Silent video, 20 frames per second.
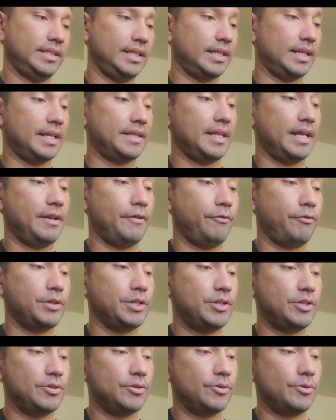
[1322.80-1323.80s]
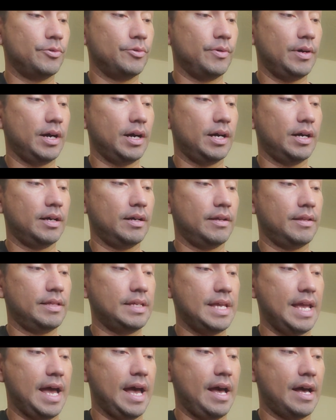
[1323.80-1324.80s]
it. And then if we do
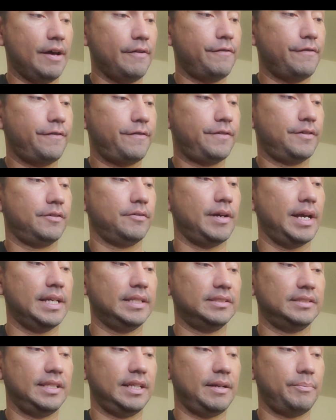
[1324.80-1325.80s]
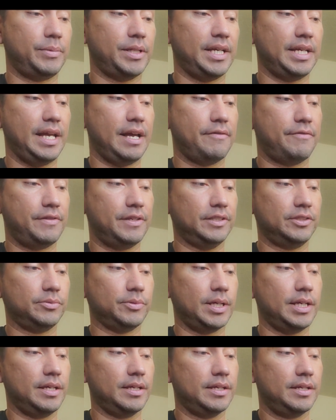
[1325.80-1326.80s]
the F, right, instead of playing F this
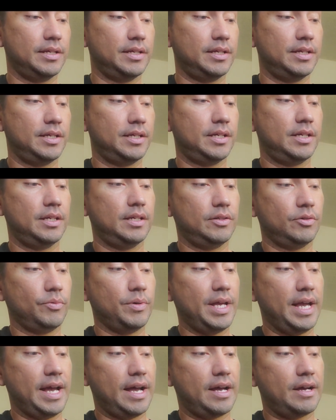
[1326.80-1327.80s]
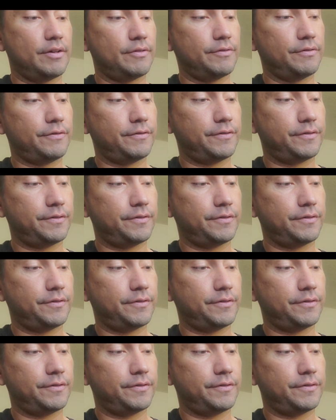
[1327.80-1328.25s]
way, we have.